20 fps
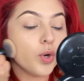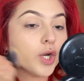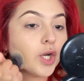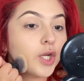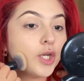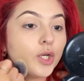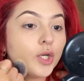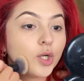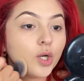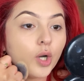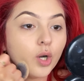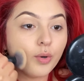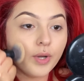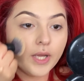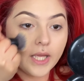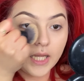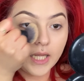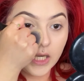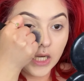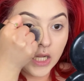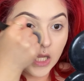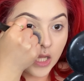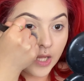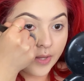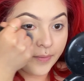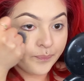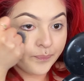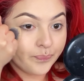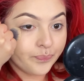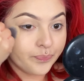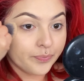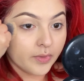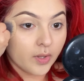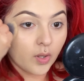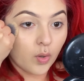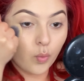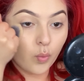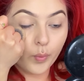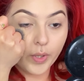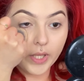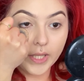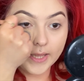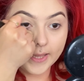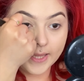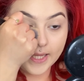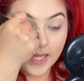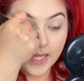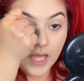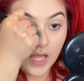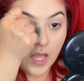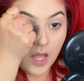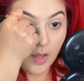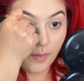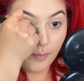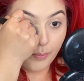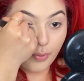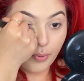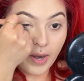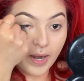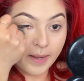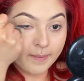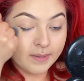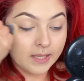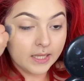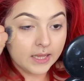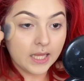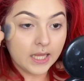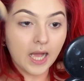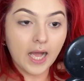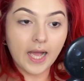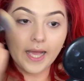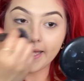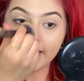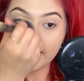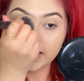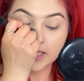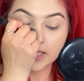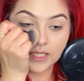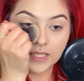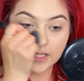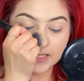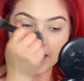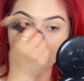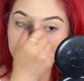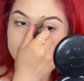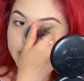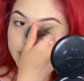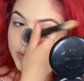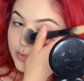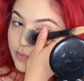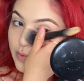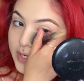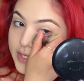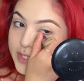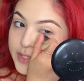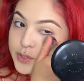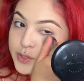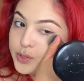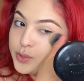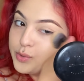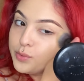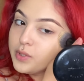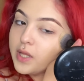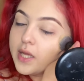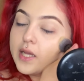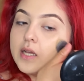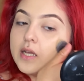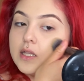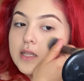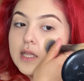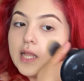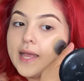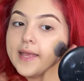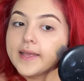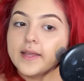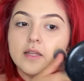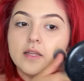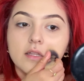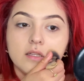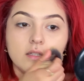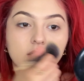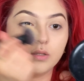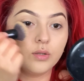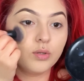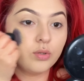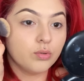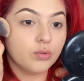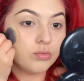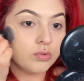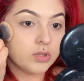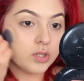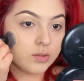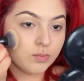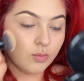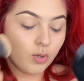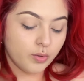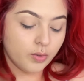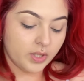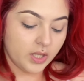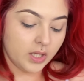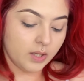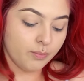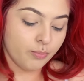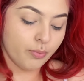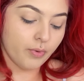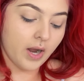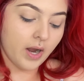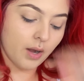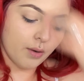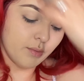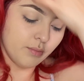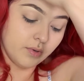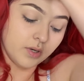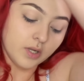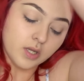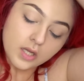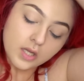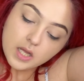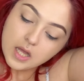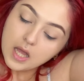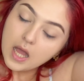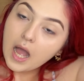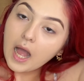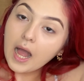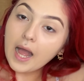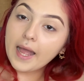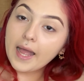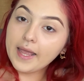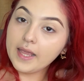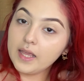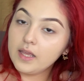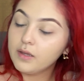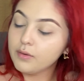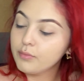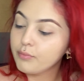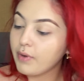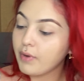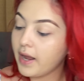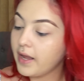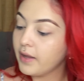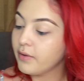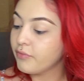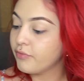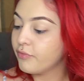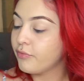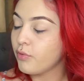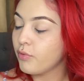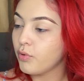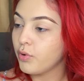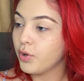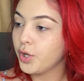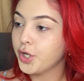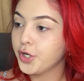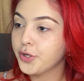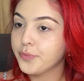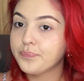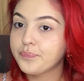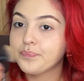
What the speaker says: gonna go in with priming the eyes because I do want to do like a light smoky brown eye, right, for